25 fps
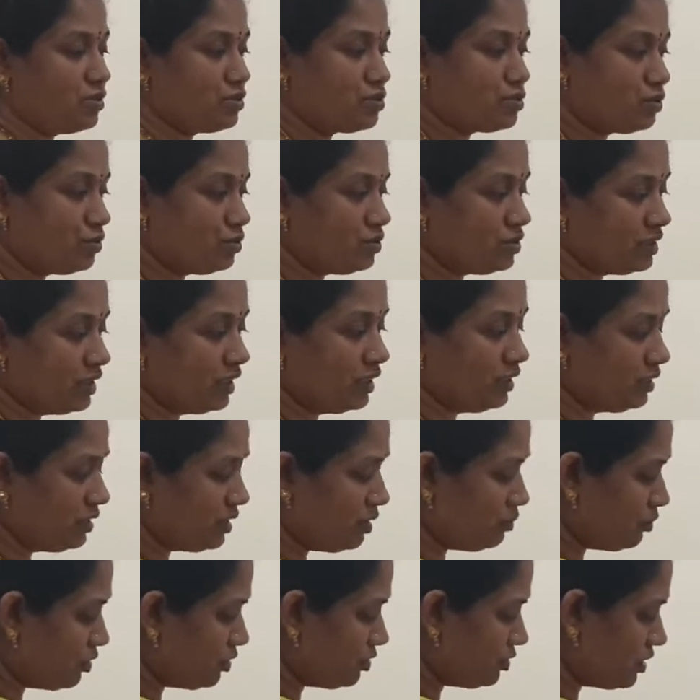So that
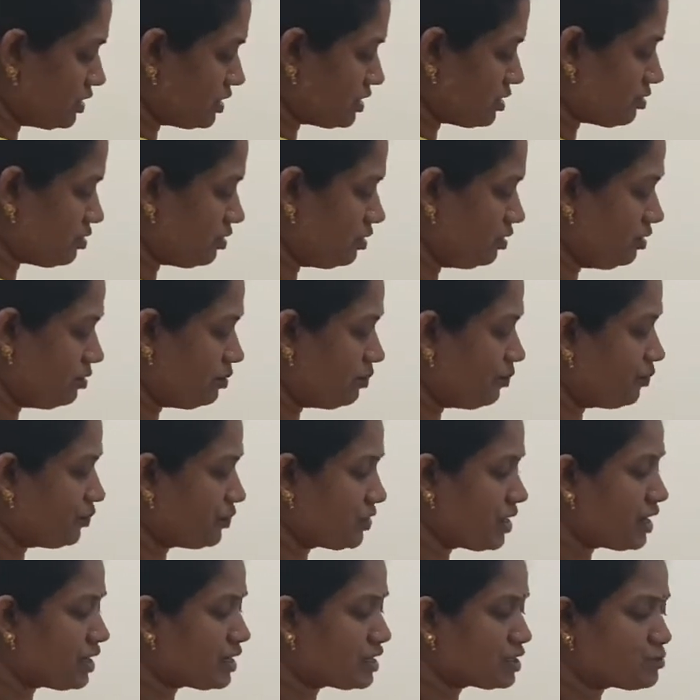amount is called
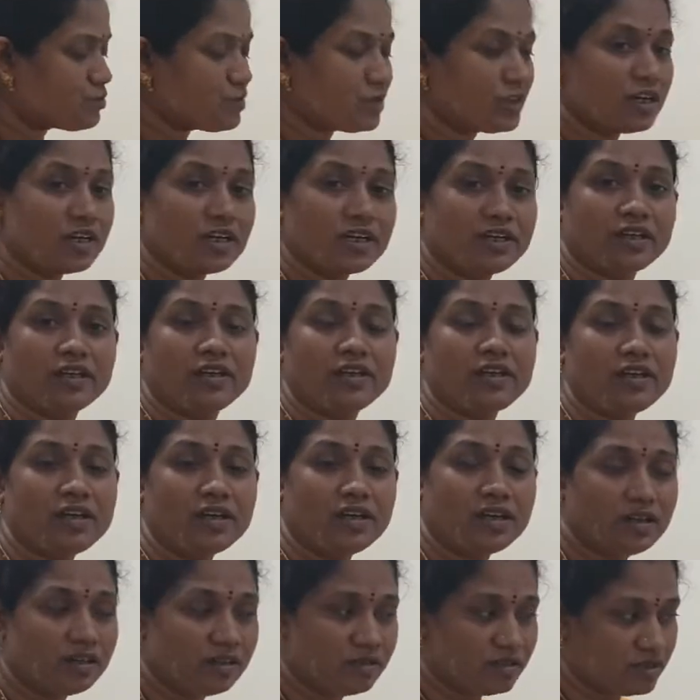expiratory
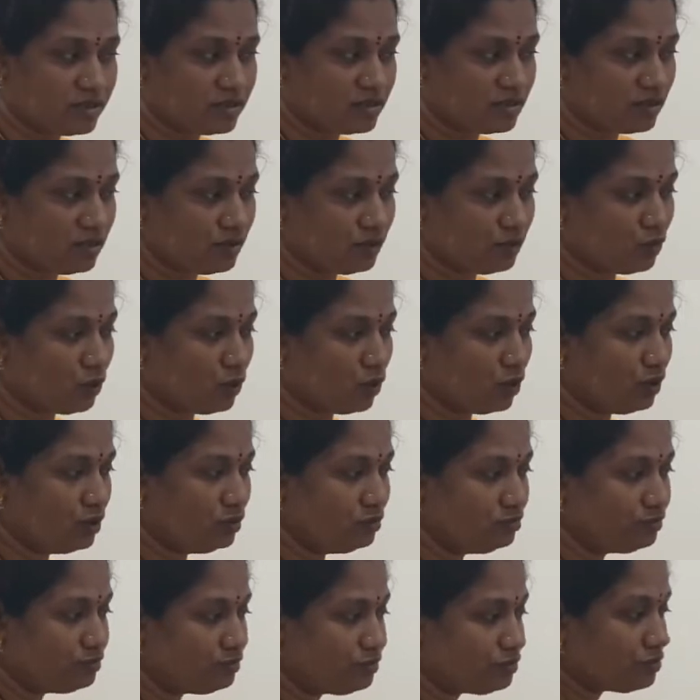reserve
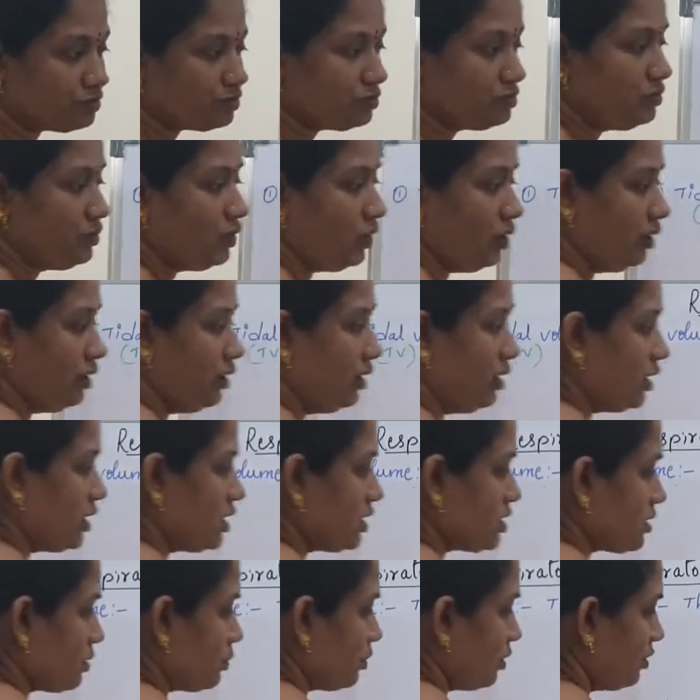volume. It
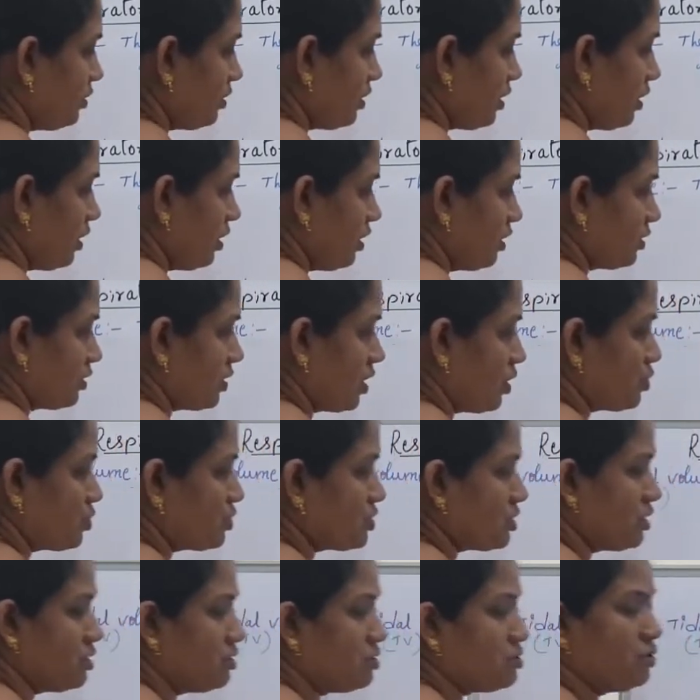is about
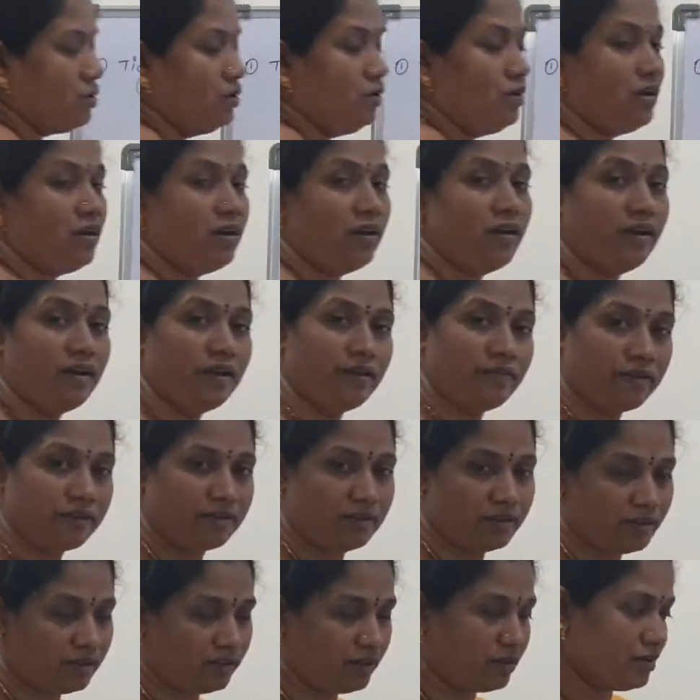1000 to
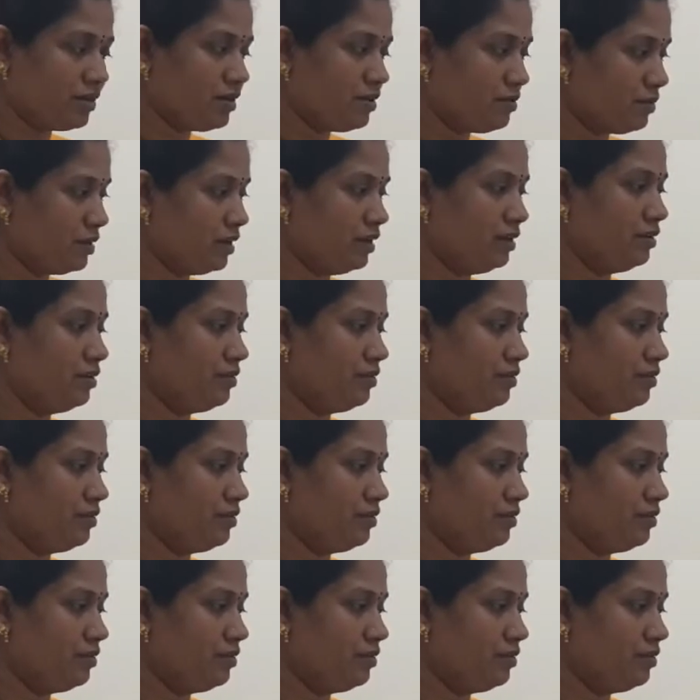1100 ml.